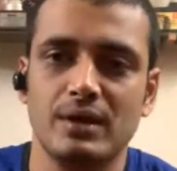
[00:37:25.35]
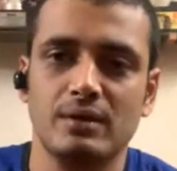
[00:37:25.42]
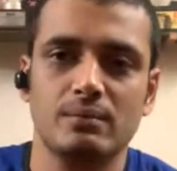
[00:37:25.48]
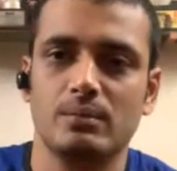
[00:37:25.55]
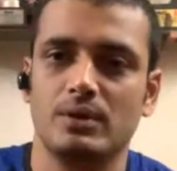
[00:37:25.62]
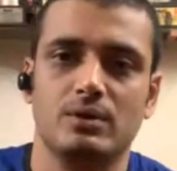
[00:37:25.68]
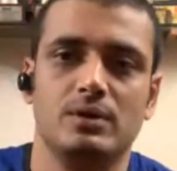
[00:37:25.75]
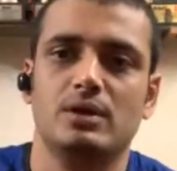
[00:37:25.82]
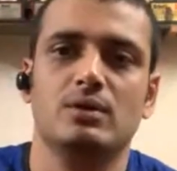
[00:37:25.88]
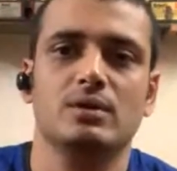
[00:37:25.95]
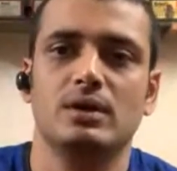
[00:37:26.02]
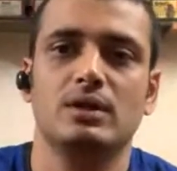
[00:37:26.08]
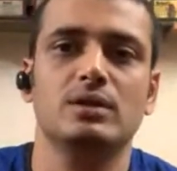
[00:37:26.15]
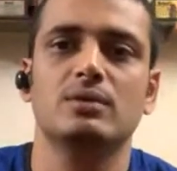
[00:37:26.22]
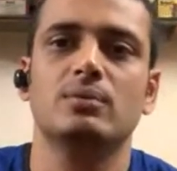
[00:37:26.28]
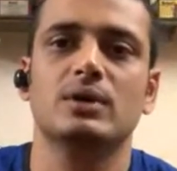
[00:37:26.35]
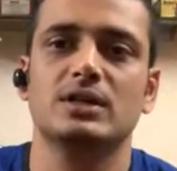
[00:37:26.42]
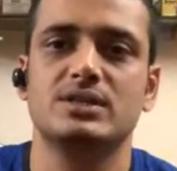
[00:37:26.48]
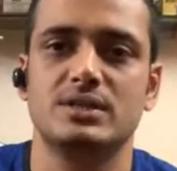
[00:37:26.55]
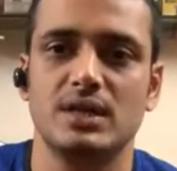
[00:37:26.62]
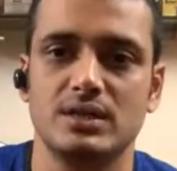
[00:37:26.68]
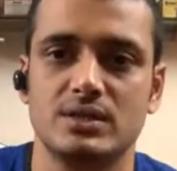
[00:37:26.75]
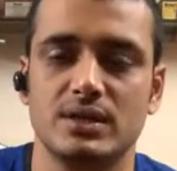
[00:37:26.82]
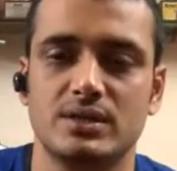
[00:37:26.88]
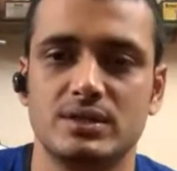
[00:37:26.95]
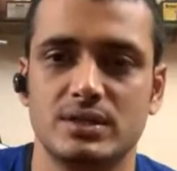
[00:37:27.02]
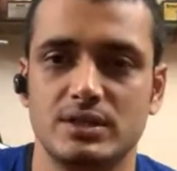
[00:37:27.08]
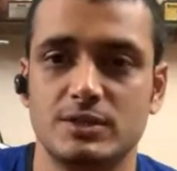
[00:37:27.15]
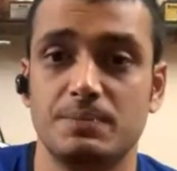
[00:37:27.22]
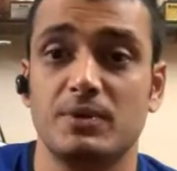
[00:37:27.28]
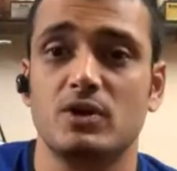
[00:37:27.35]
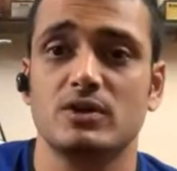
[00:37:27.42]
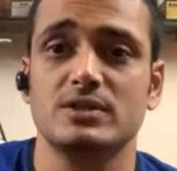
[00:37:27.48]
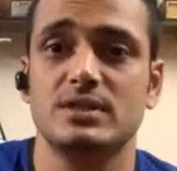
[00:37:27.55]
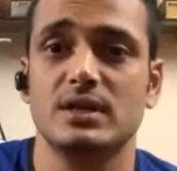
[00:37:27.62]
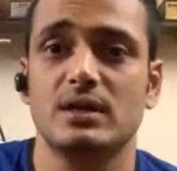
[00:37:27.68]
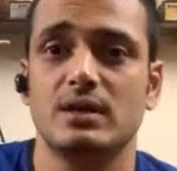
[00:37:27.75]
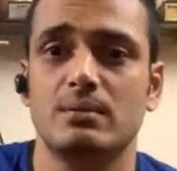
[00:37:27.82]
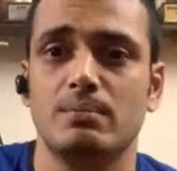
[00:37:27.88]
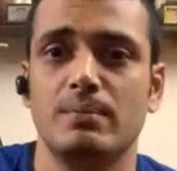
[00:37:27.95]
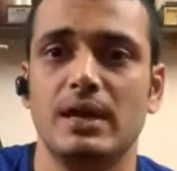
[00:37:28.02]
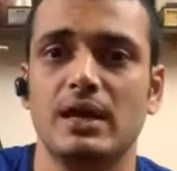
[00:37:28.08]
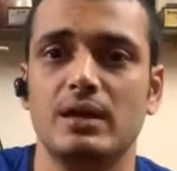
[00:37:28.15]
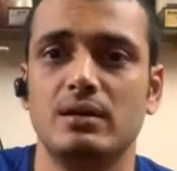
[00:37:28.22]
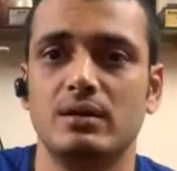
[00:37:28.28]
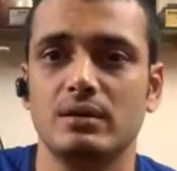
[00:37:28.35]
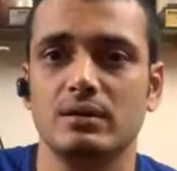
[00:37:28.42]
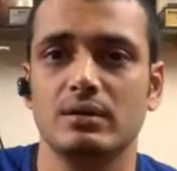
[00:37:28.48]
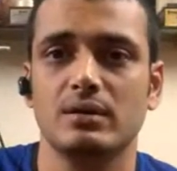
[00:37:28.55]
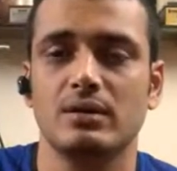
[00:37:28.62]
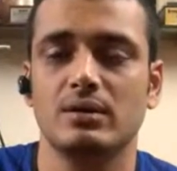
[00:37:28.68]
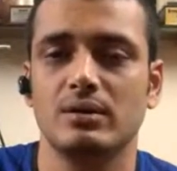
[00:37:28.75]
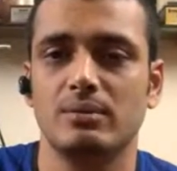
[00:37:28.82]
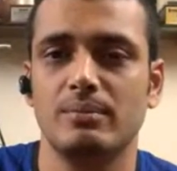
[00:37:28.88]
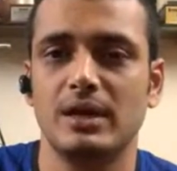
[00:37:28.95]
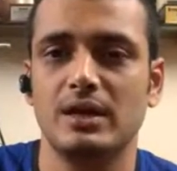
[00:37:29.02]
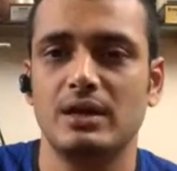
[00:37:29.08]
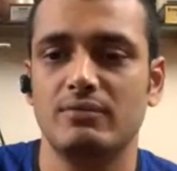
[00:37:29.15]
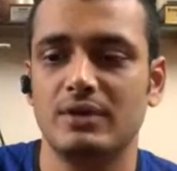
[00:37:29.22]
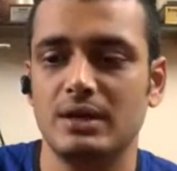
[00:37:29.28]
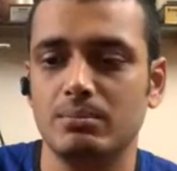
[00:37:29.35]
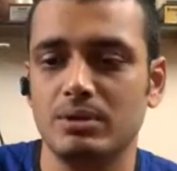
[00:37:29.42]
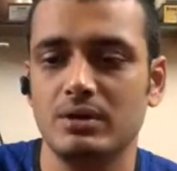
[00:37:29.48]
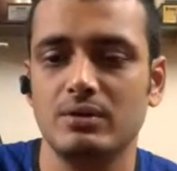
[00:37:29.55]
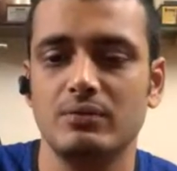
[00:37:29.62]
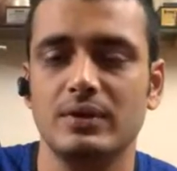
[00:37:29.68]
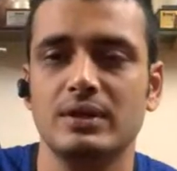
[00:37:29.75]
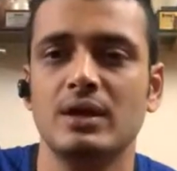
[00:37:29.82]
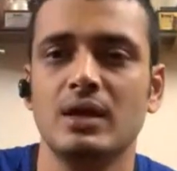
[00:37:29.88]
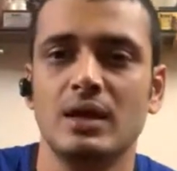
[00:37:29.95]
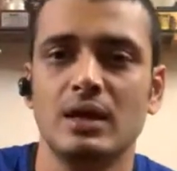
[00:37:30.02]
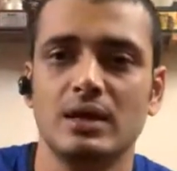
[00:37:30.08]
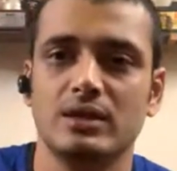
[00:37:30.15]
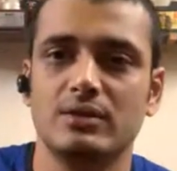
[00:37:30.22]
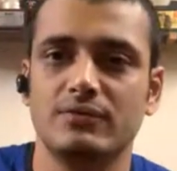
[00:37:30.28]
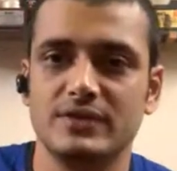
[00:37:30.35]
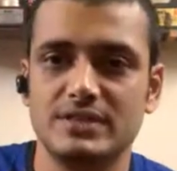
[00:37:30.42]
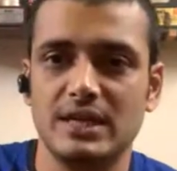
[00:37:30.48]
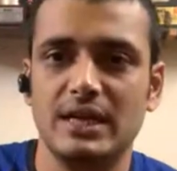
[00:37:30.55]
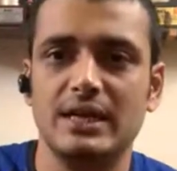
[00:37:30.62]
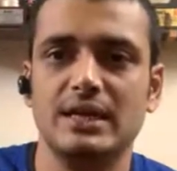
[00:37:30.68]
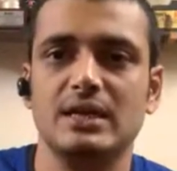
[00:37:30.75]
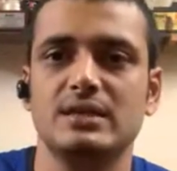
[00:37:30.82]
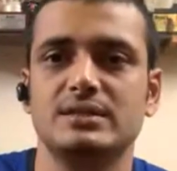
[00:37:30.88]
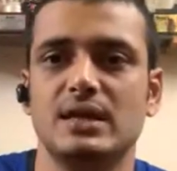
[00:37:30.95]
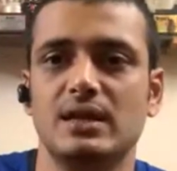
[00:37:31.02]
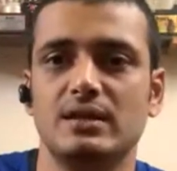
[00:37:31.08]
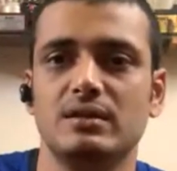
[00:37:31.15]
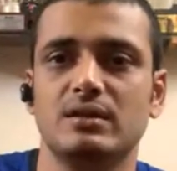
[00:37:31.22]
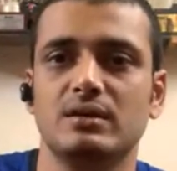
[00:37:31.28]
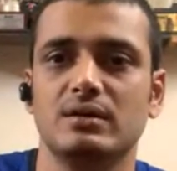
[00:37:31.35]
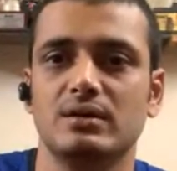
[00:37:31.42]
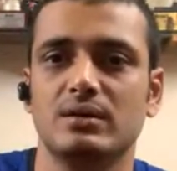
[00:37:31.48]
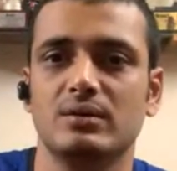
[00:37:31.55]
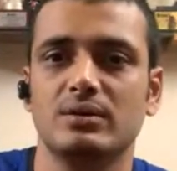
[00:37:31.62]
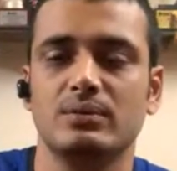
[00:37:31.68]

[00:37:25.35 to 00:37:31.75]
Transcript: in, you know in the world stage it's it's because they are made uh, made available with the facilities and the